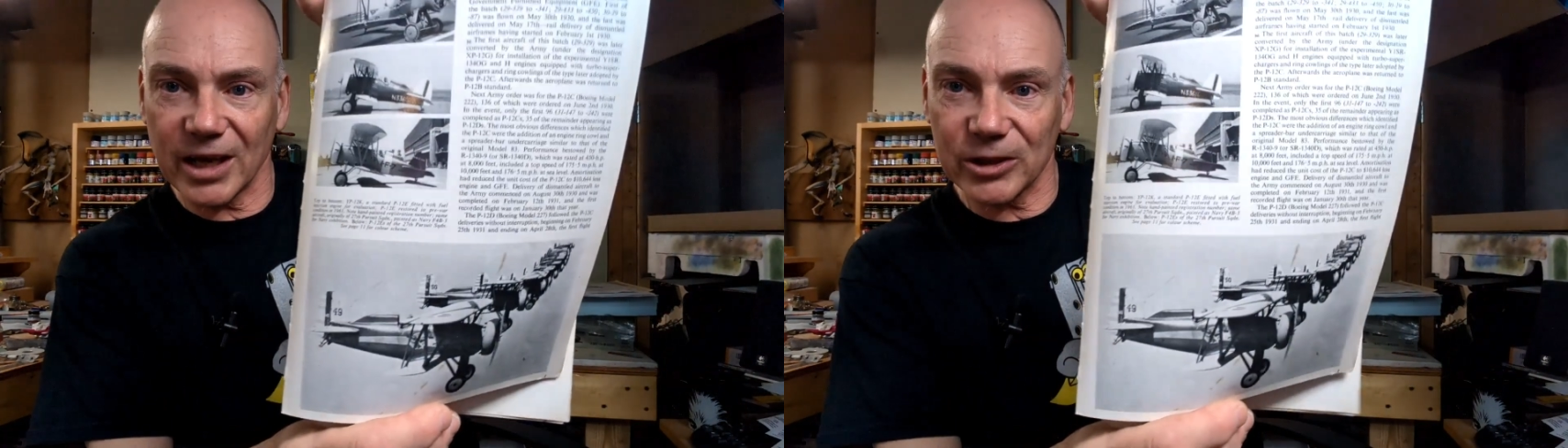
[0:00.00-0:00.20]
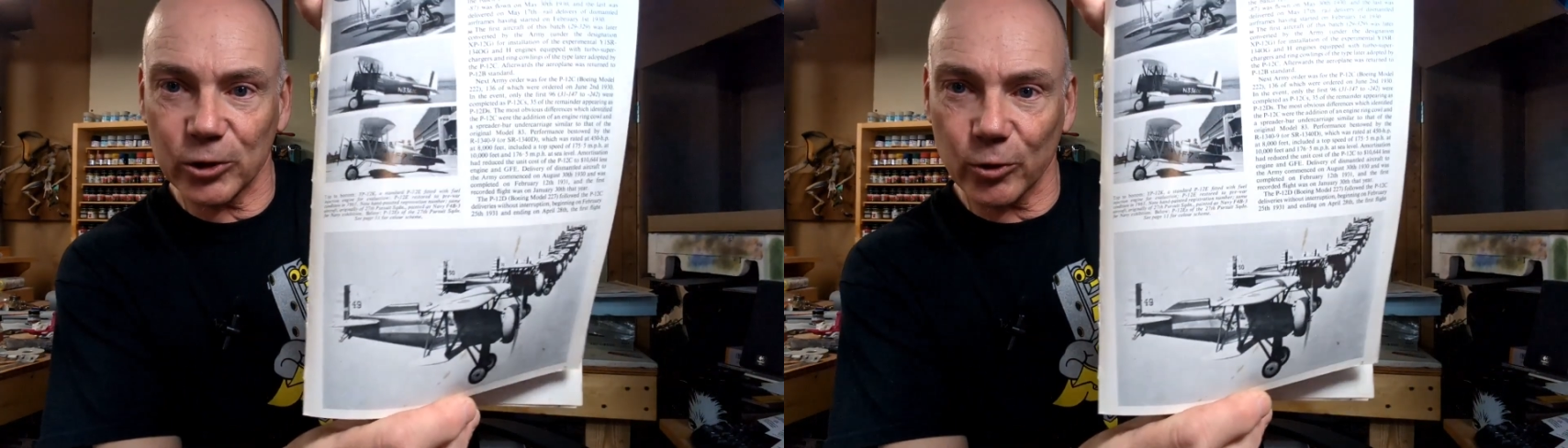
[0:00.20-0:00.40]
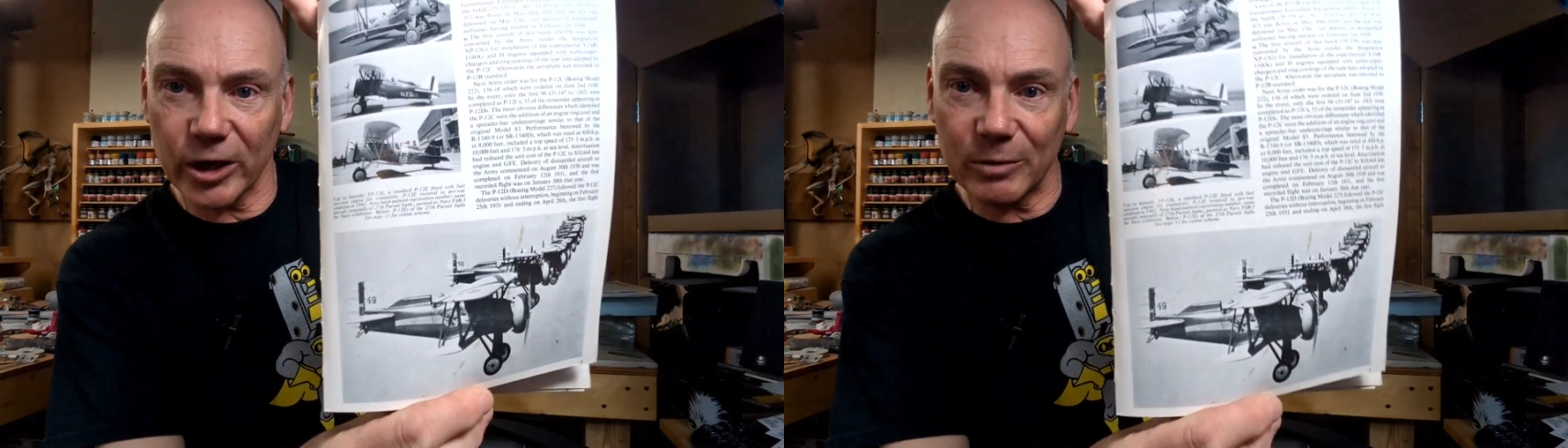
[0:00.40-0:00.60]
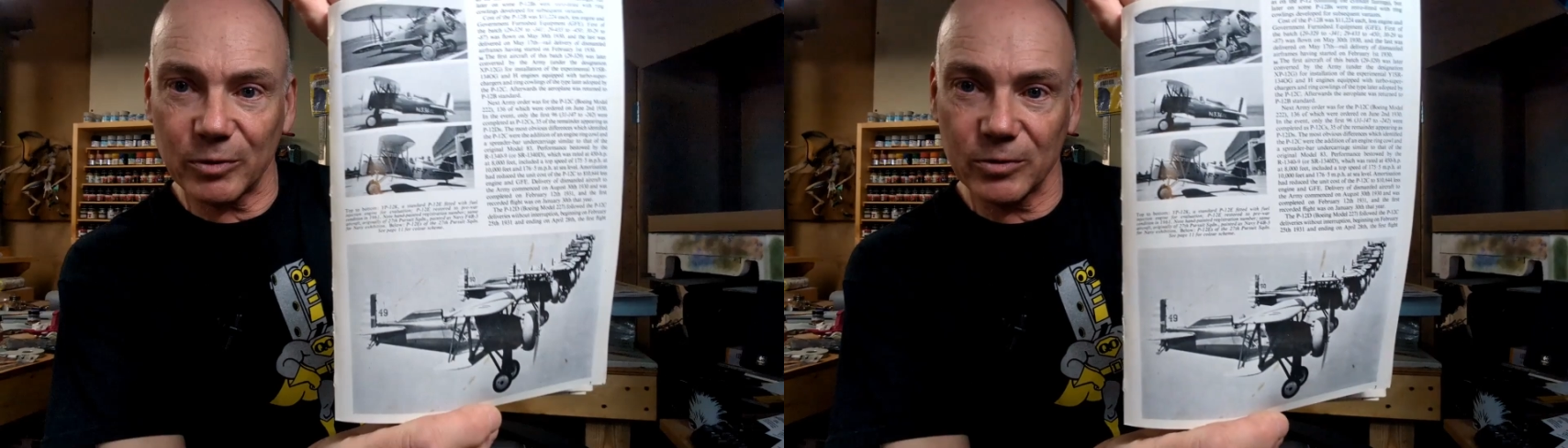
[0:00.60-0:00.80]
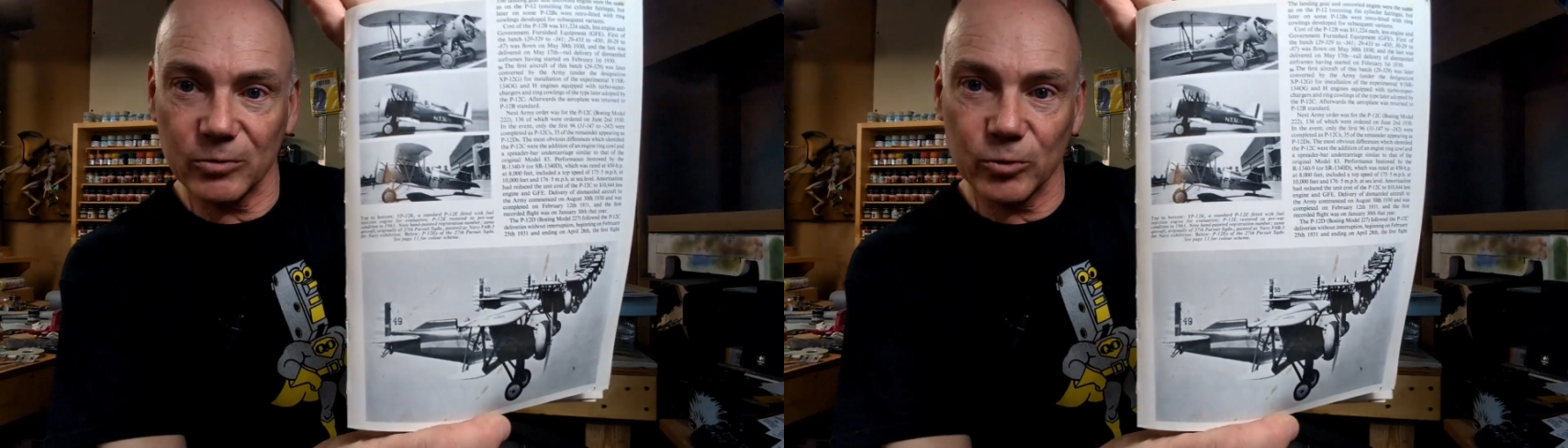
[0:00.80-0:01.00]
that
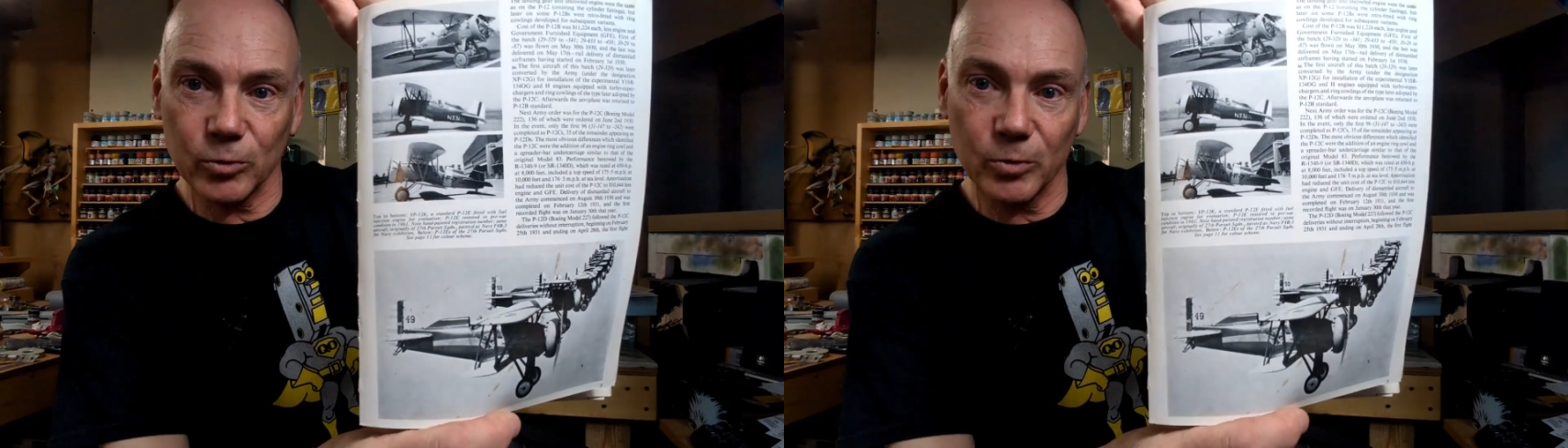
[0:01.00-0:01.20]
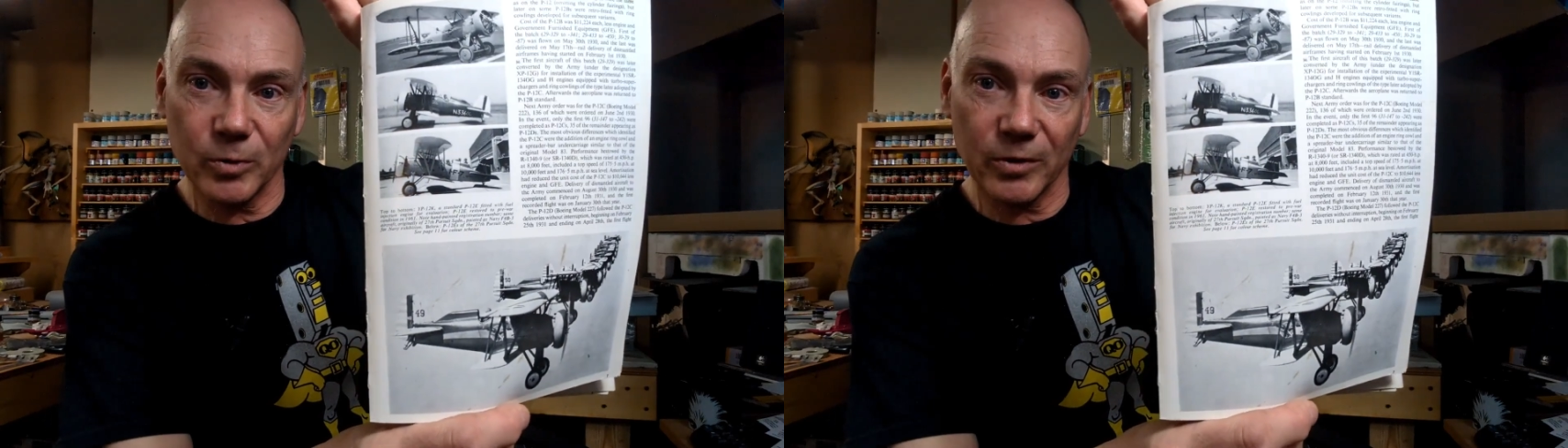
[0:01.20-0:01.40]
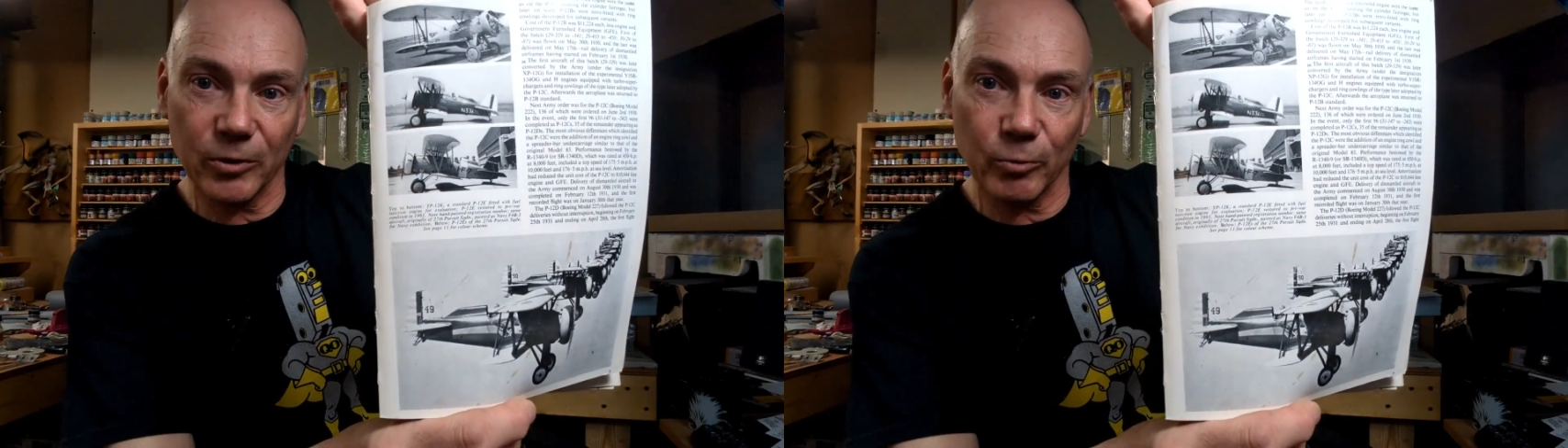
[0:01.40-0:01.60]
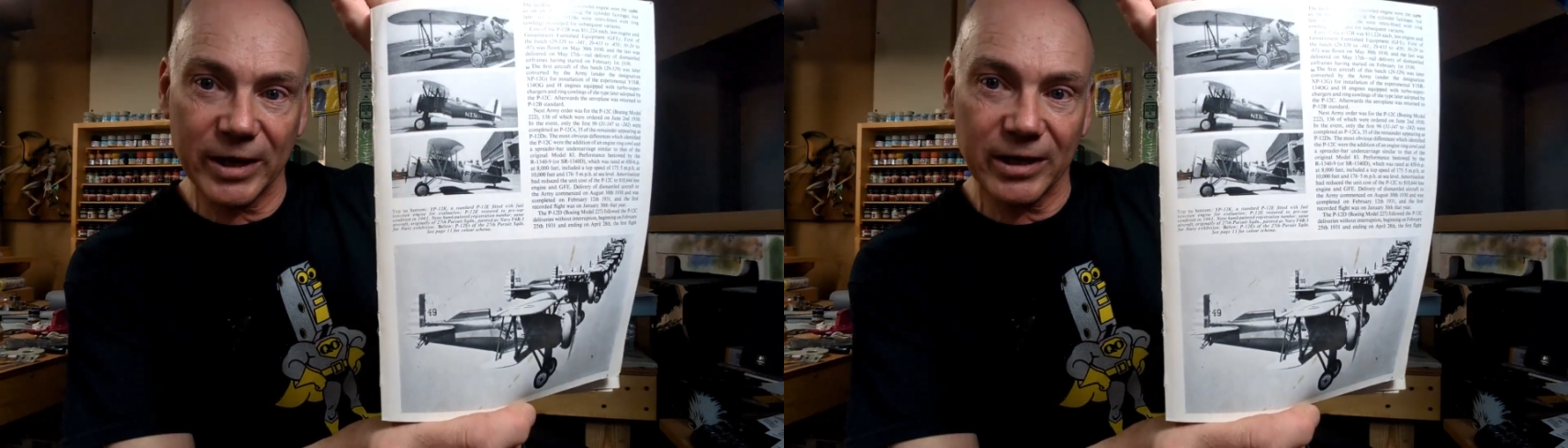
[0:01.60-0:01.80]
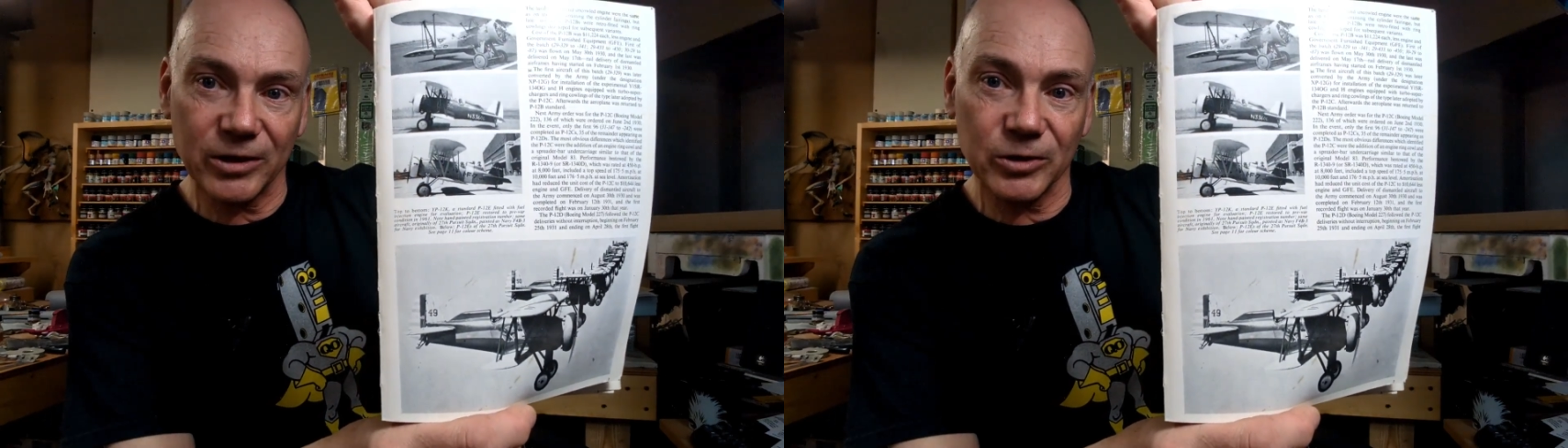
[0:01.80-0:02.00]
stripe to the
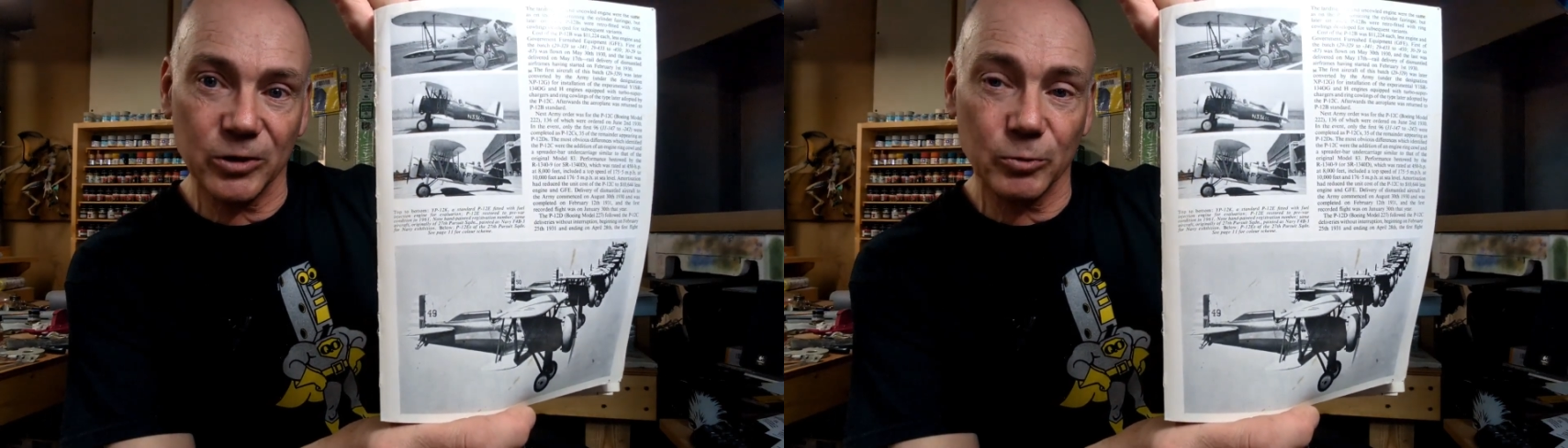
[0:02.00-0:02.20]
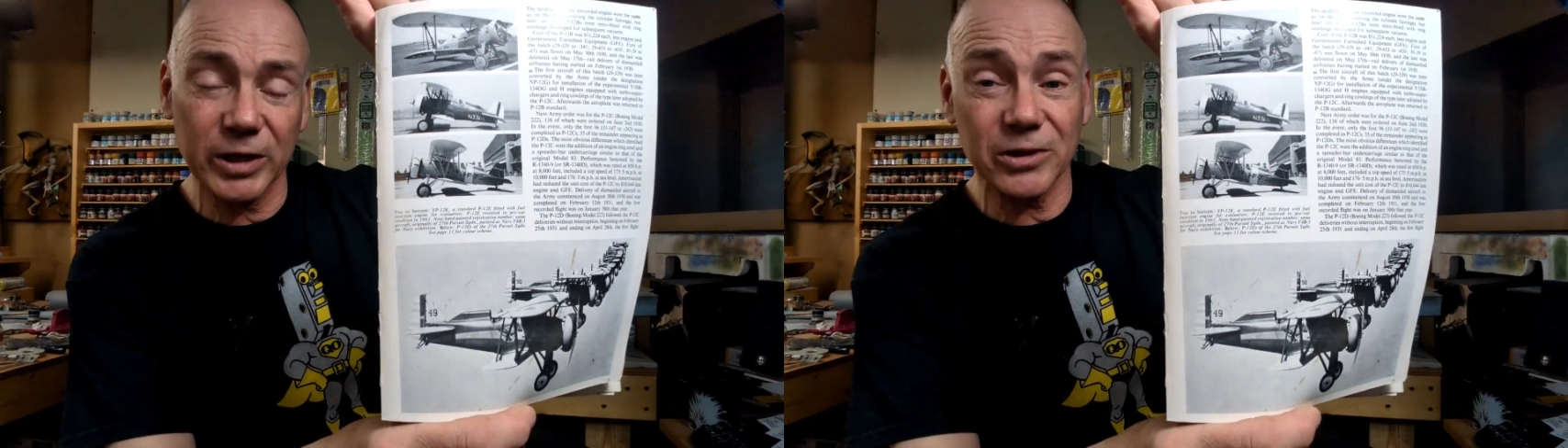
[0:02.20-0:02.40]
wings,